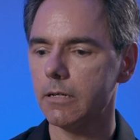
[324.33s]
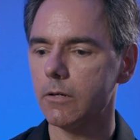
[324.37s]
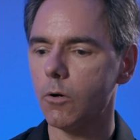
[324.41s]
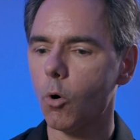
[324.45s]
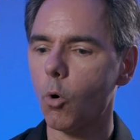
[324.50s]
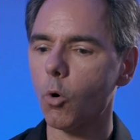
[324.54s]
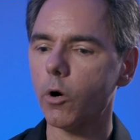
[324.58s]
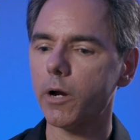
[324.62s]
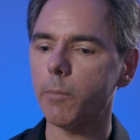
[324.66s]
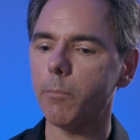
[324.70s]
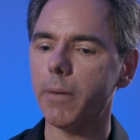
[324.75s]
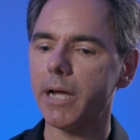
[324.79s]

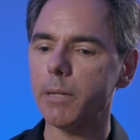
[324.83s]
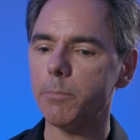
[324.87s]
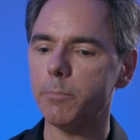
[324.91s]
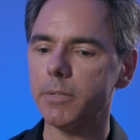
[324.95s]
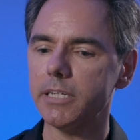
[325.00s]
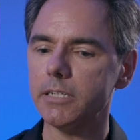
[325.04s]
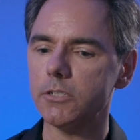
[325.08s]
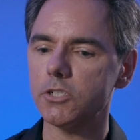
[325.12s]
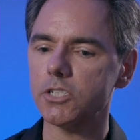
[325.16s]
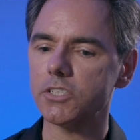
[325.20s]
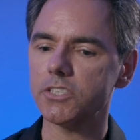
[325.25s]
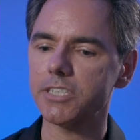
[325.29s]
or it might
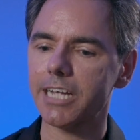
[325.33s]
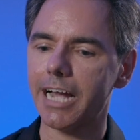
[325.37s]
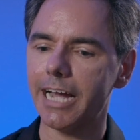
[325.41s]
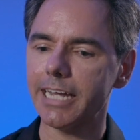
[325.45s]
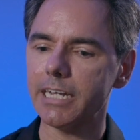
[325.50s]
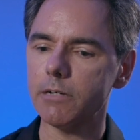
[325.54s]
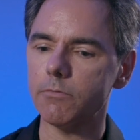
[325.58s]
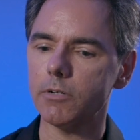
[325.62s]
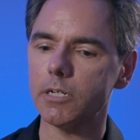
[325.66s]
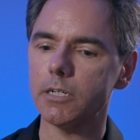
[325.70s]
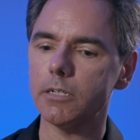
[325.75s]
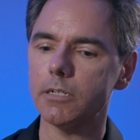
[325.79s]
be just
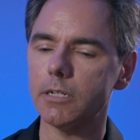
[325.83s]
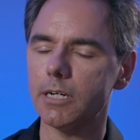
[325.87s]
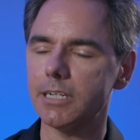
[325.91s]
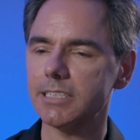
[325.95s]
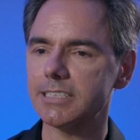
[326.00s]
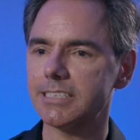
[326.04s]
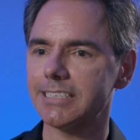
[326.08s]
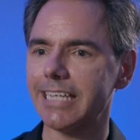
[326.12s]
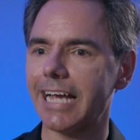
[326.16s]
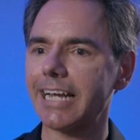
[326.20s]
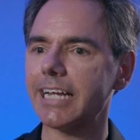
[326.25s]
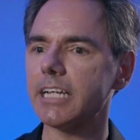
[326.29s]
kind of a, a
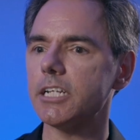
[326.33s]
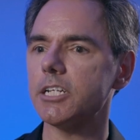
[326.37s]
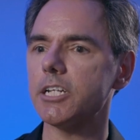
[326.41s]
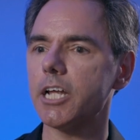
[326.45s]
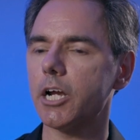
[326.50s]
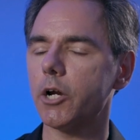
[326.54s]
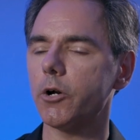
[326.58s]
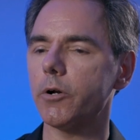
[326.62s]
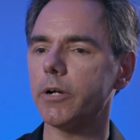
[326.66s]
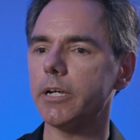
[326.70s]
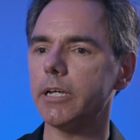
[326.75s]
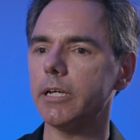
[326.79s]

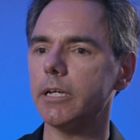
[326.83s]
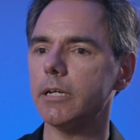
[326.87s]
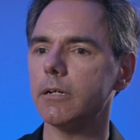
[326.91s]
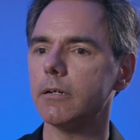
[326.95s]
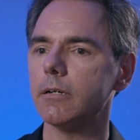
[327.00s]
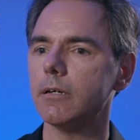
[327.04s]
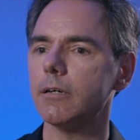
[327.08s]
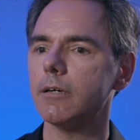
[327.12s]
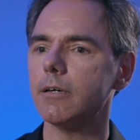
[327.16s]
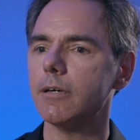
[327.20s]
secondary